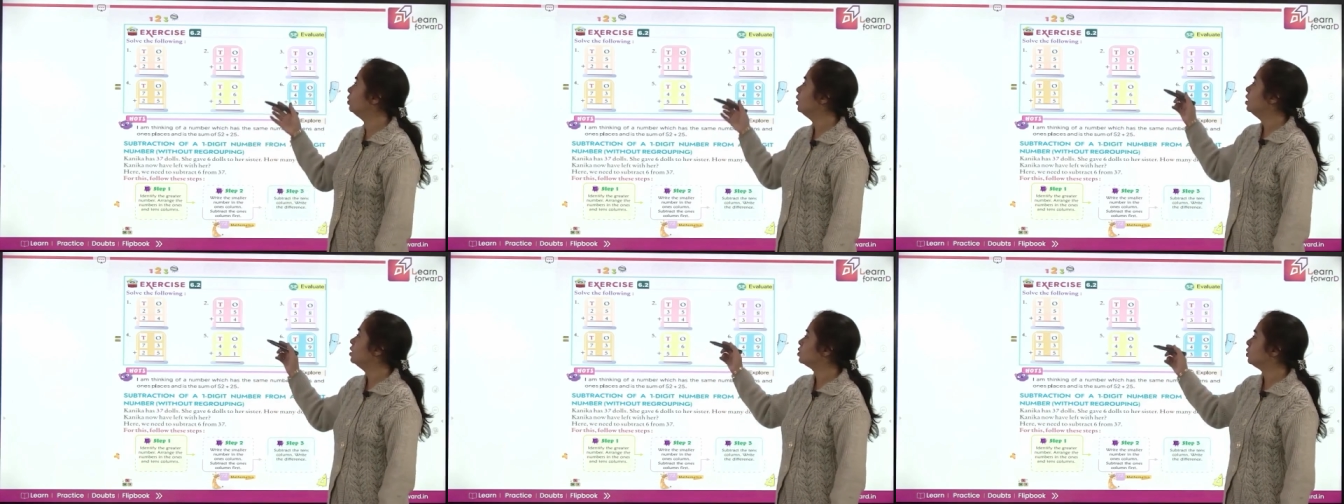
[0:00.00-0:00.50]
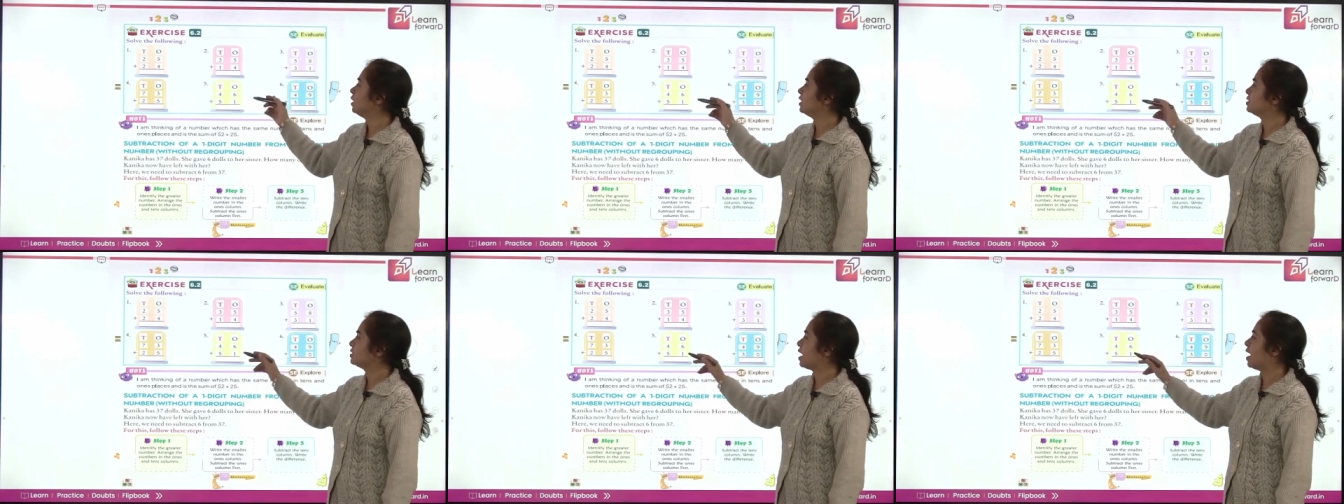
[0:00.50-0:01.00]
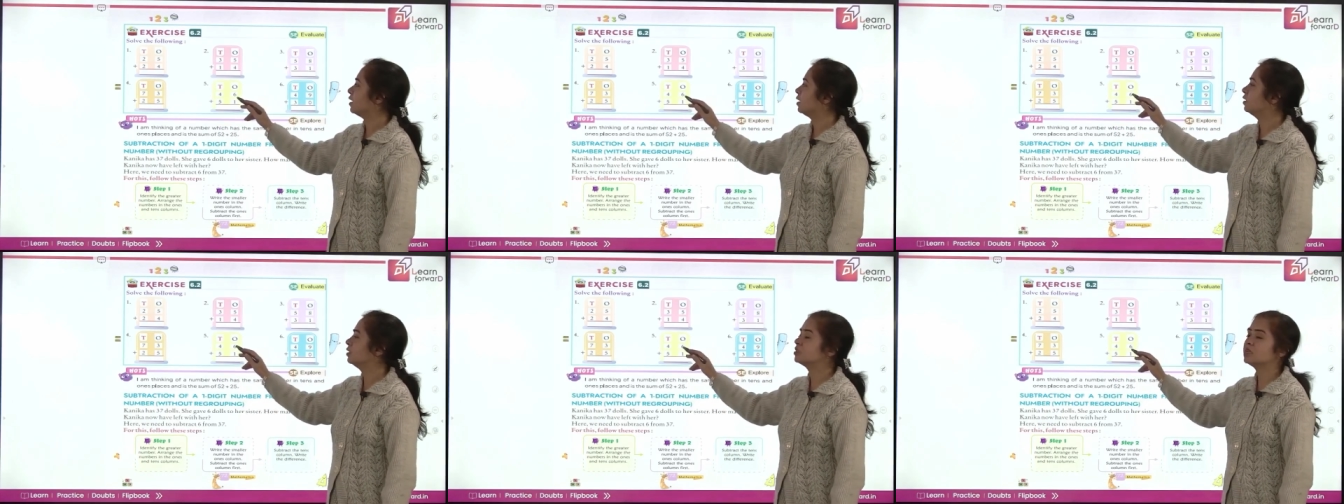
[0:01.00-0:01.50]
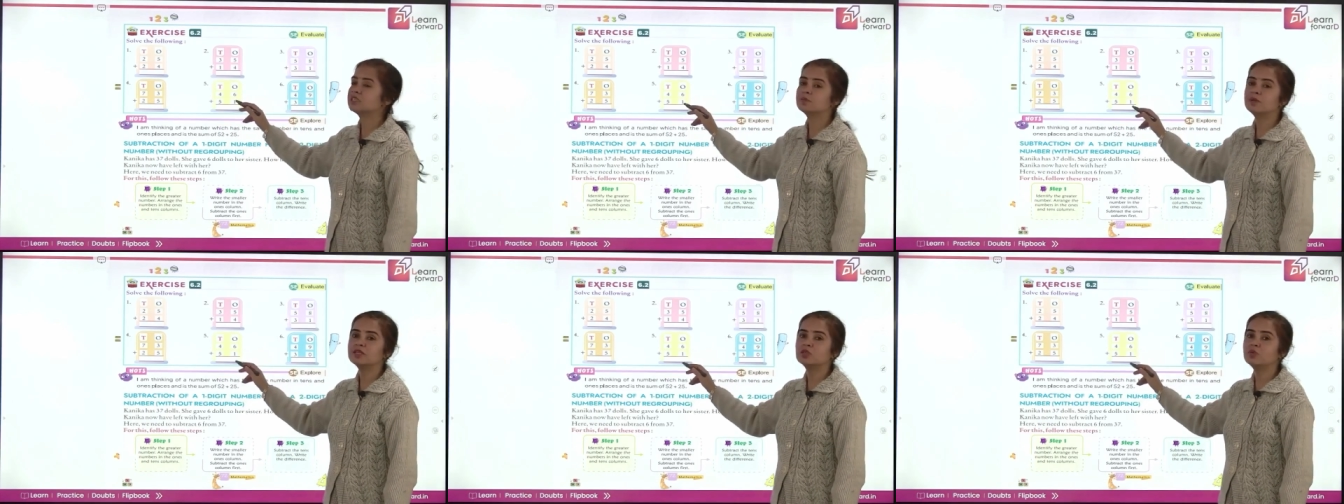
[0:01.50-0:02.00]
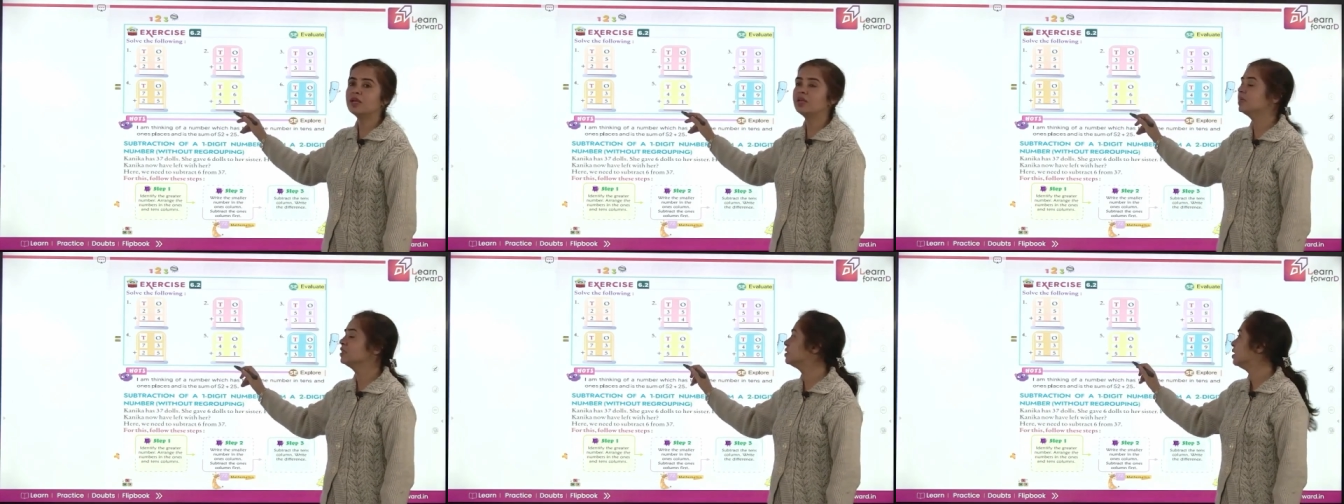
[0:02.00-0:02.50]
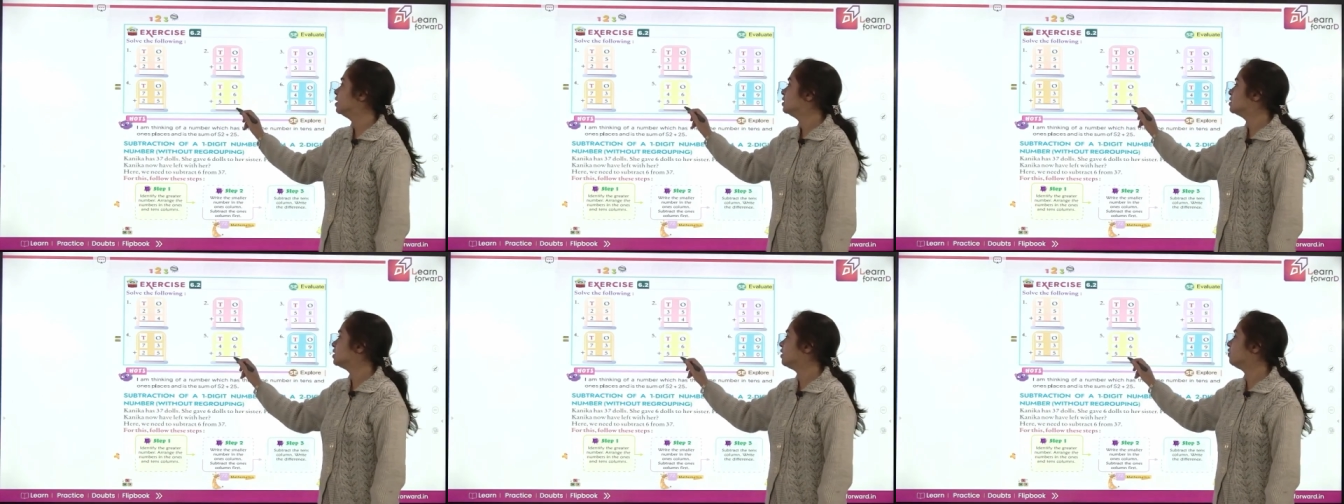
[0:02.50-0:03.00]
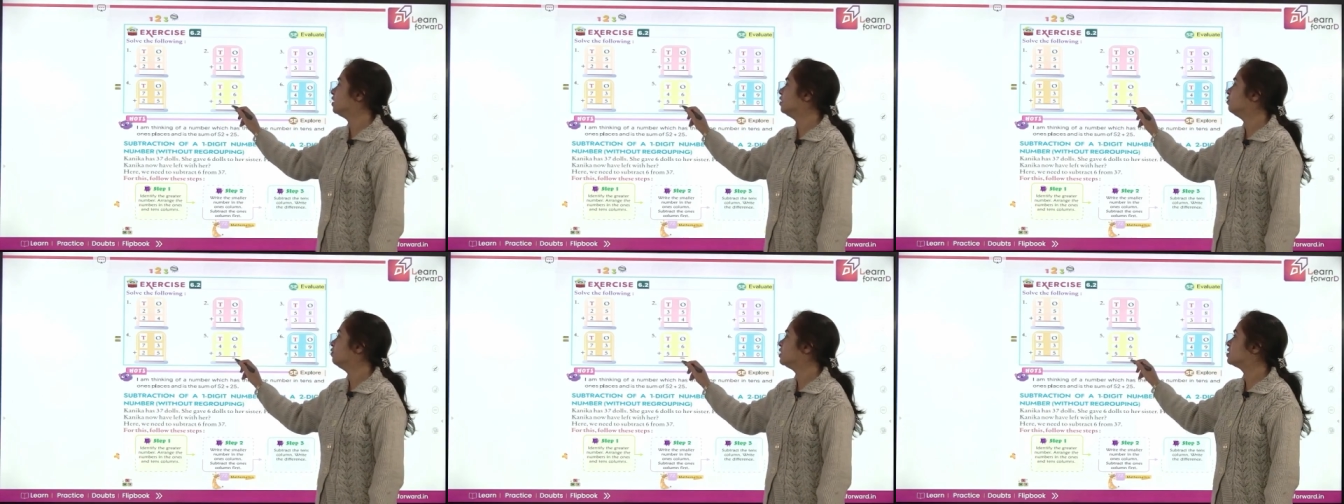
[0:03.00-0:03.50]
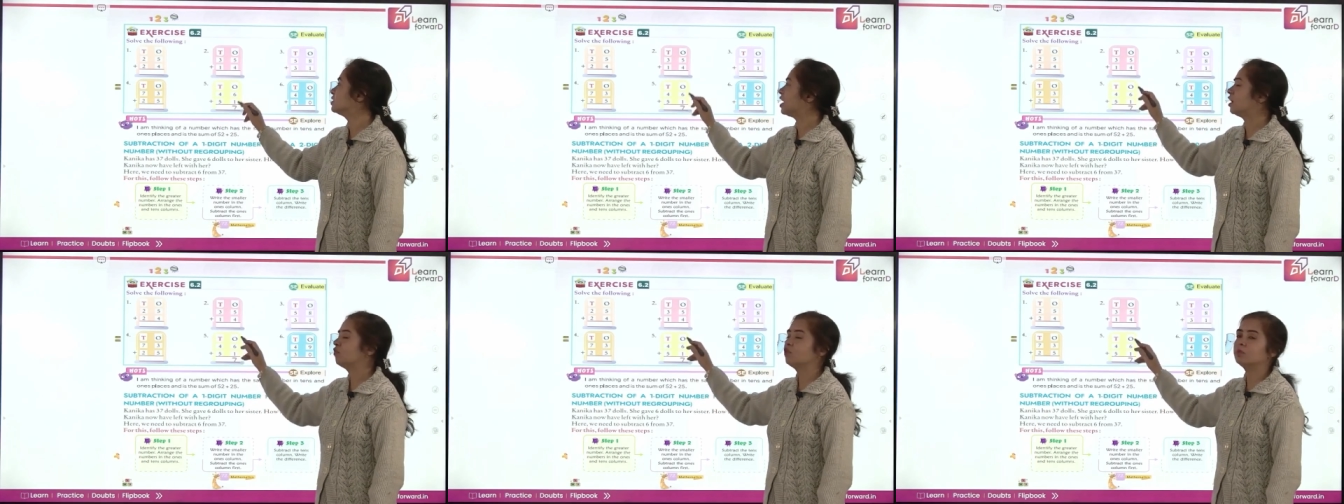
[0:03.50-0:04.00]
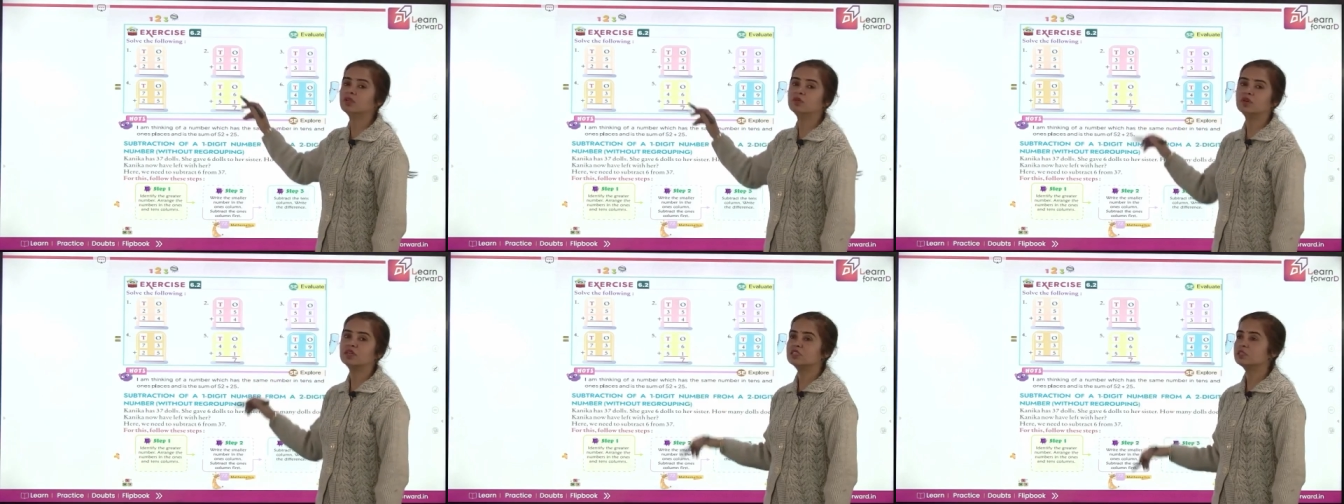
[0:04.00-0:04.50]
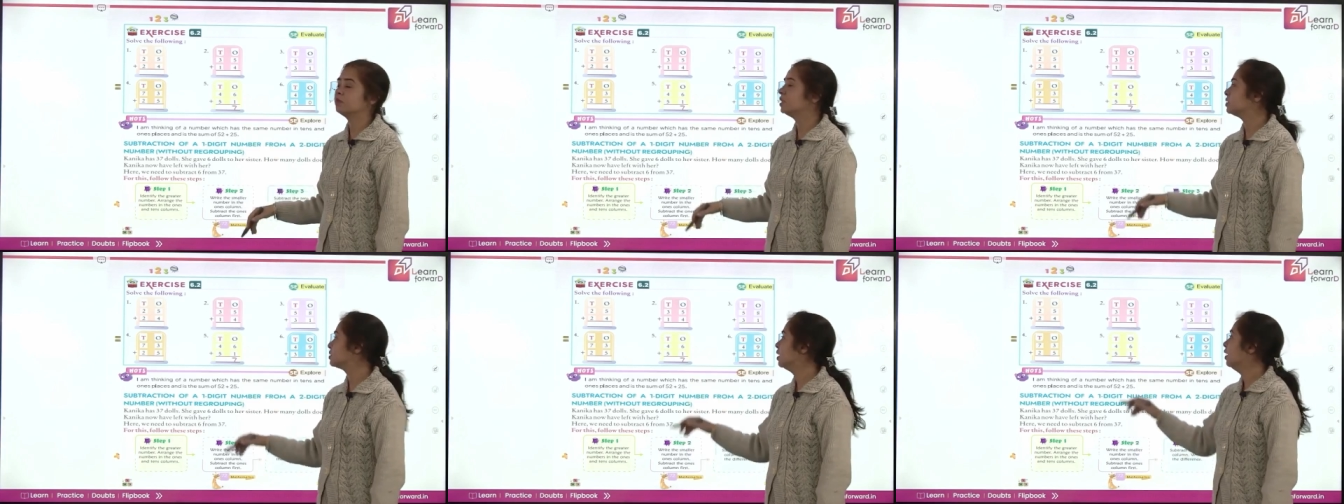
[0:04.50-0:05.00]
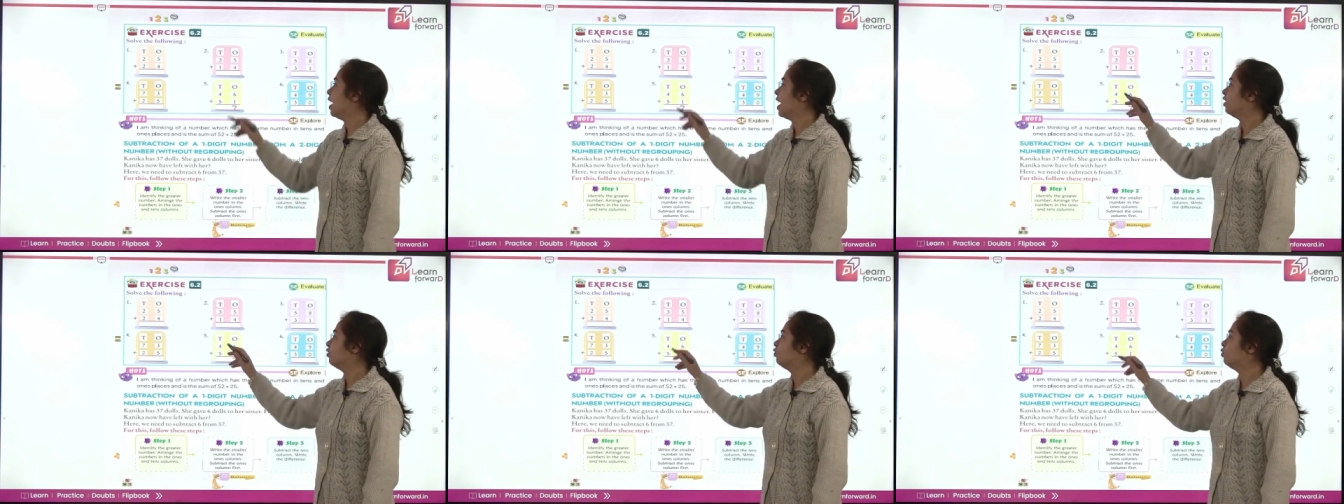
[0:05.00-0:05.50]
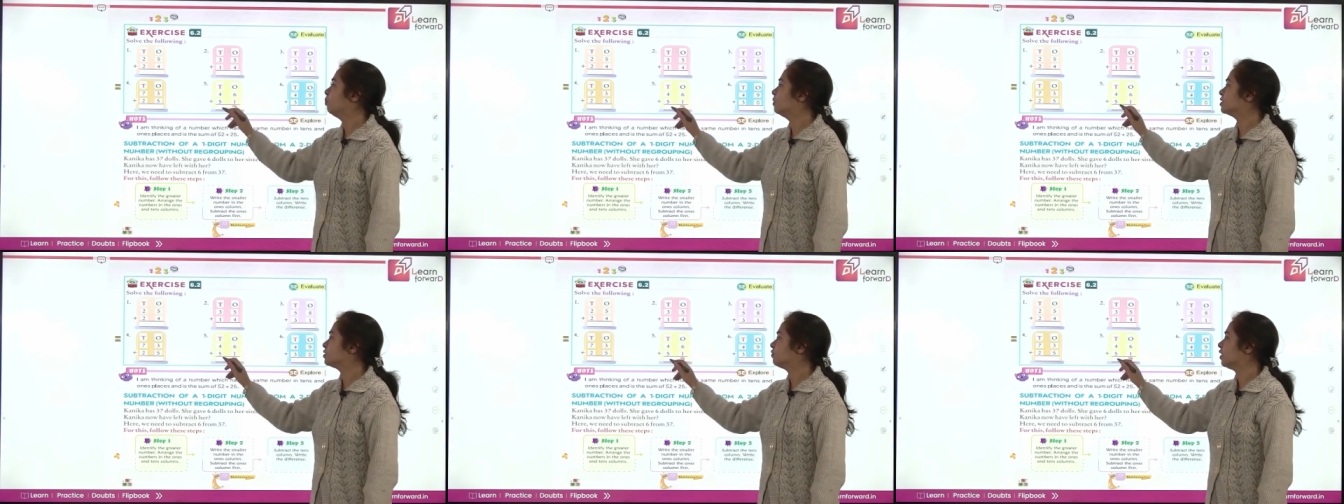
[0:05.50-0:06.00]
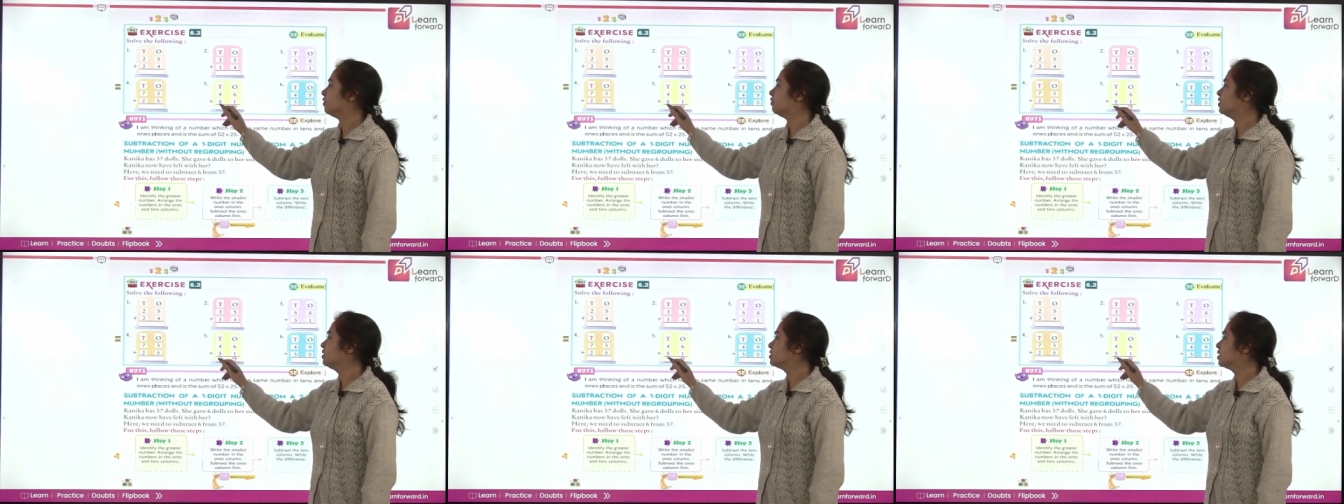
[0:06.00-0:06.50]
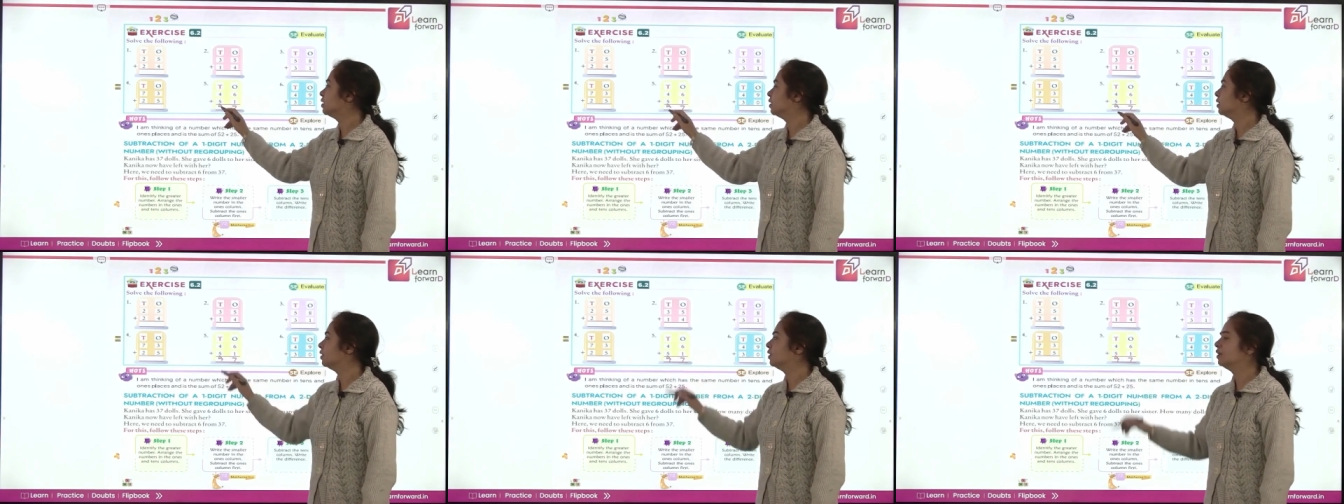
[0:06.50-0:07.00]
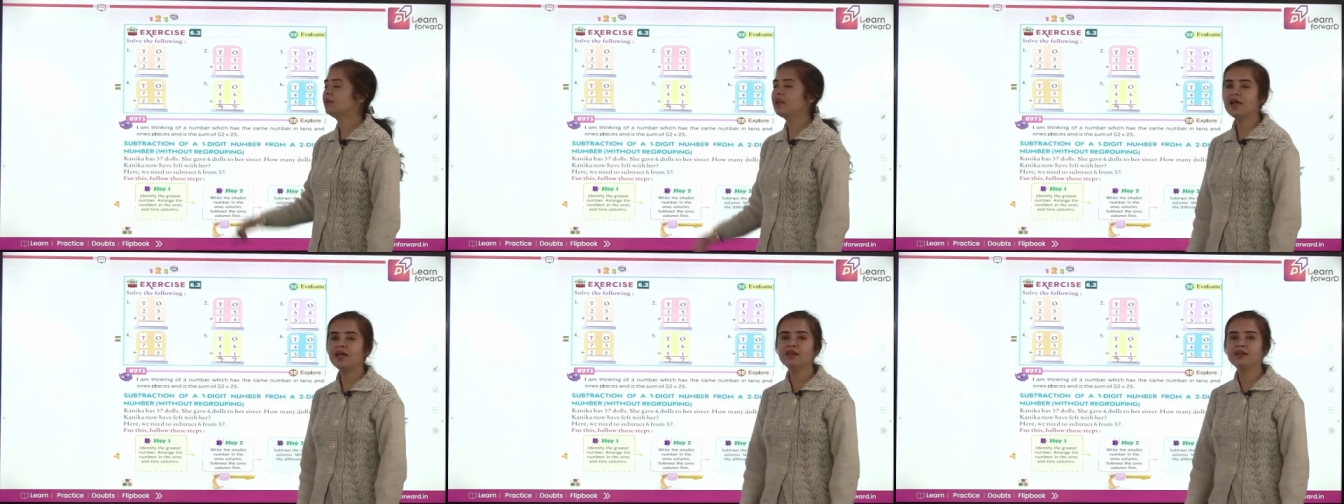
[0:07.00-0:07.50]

So let's add. 6 plus 1 is 7. We'll start from the ones place, and 4 plus 5 is 9.